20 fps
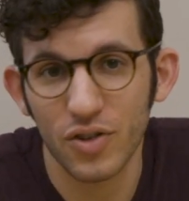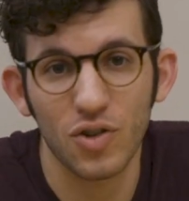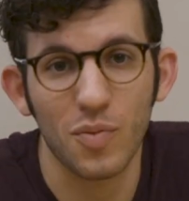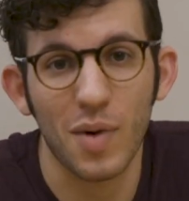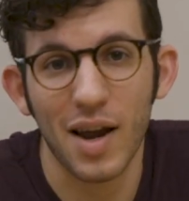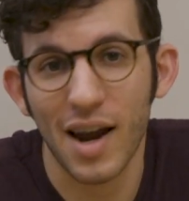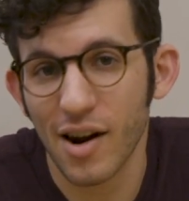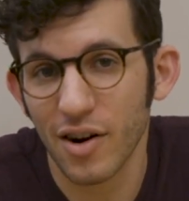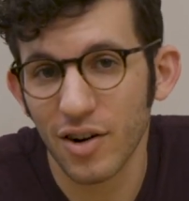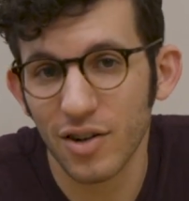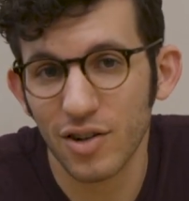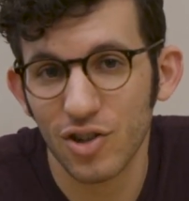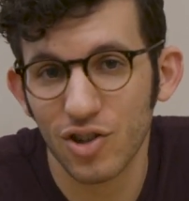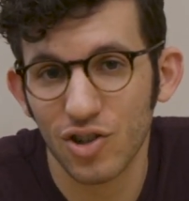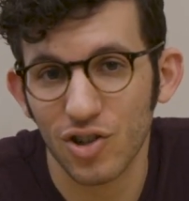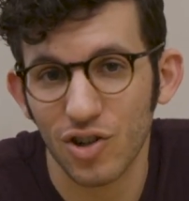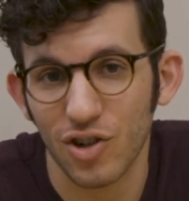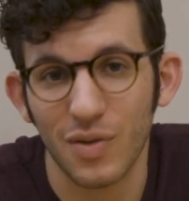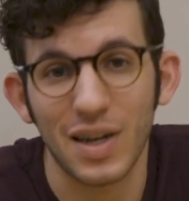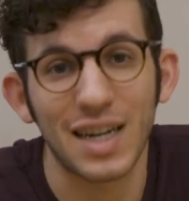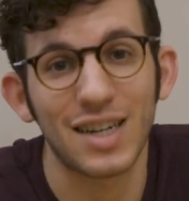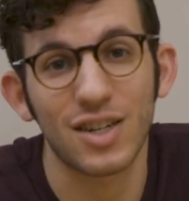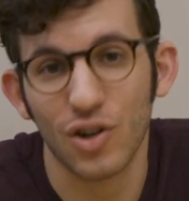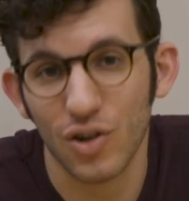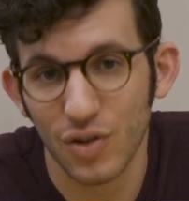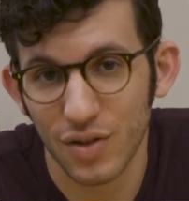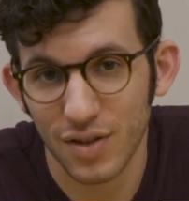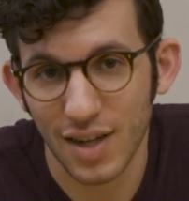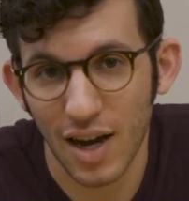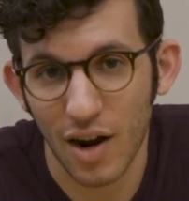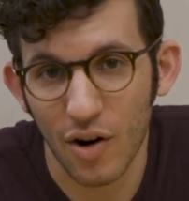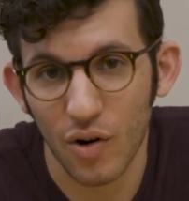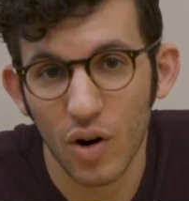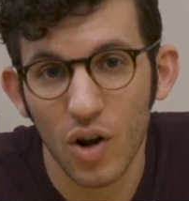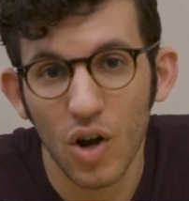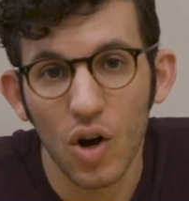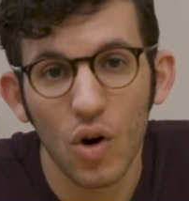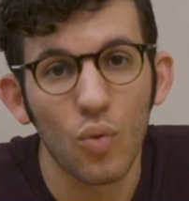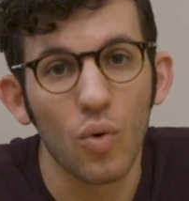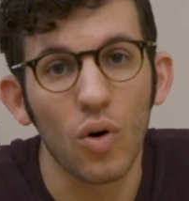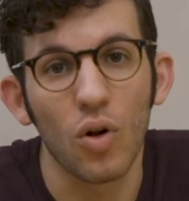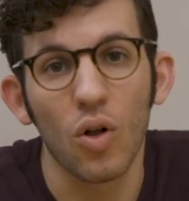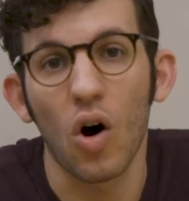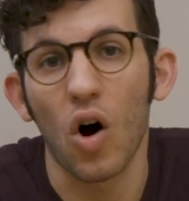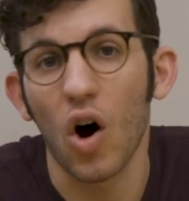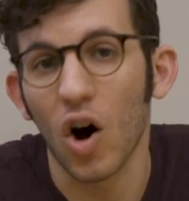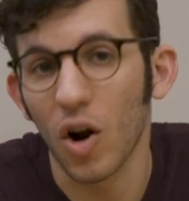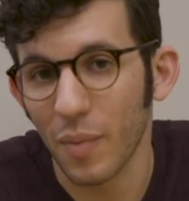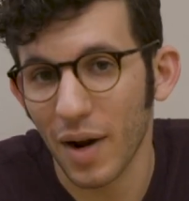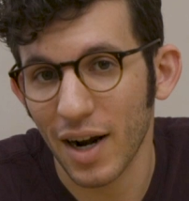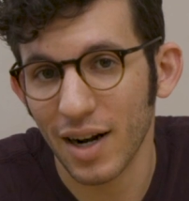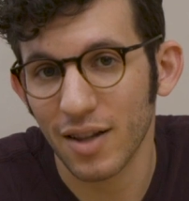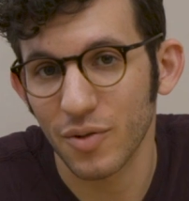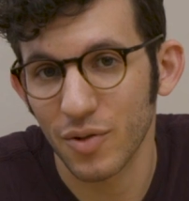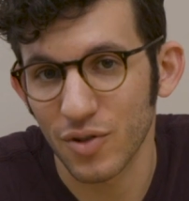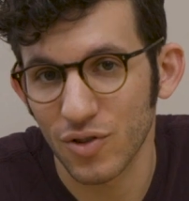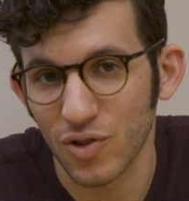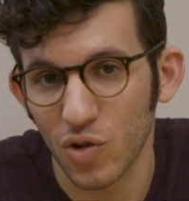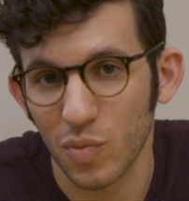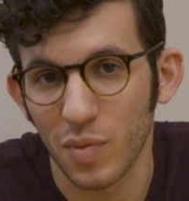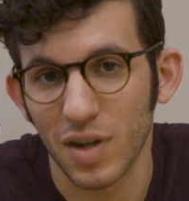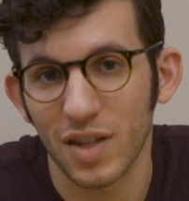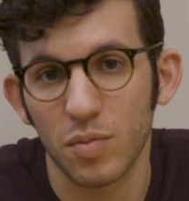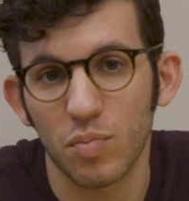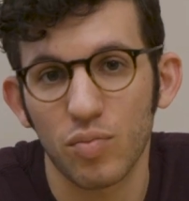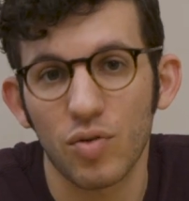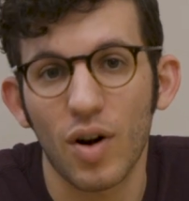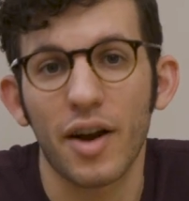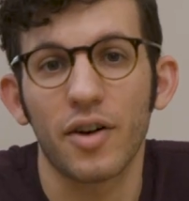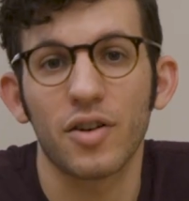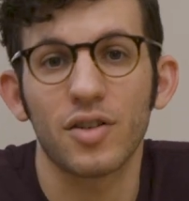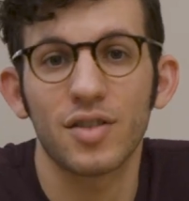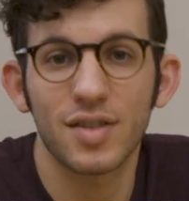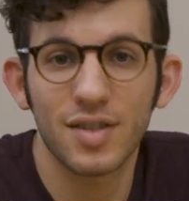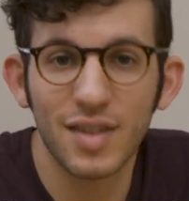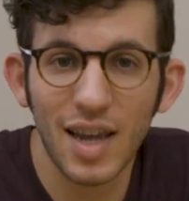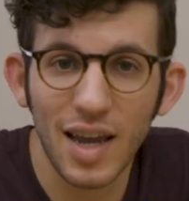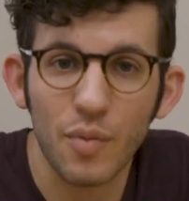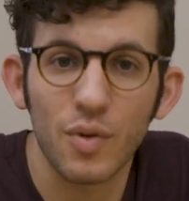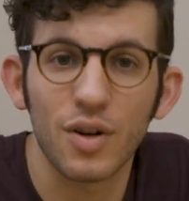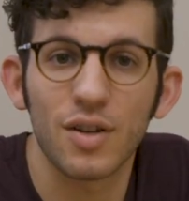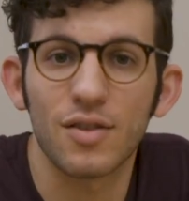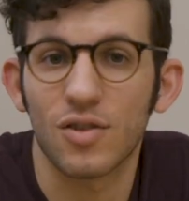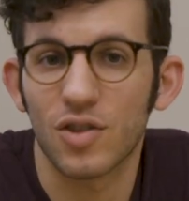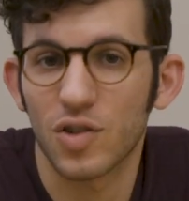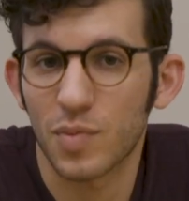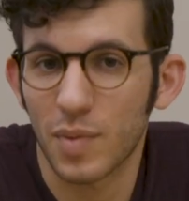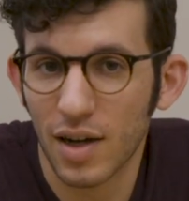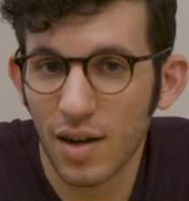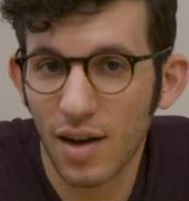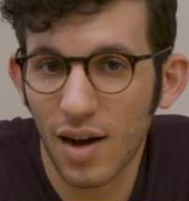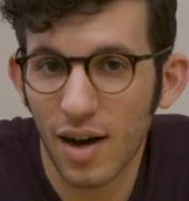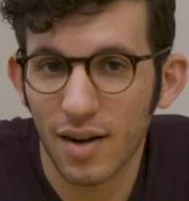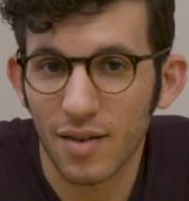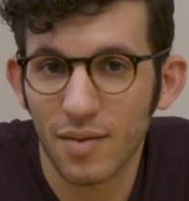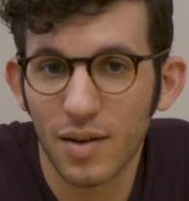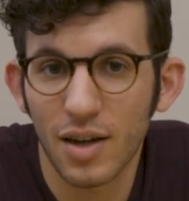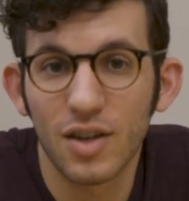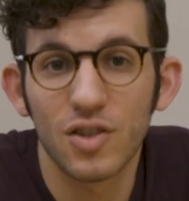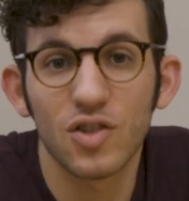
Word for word: So my air conditioner, it turns out, will automatically resume its prior state when it turns back on.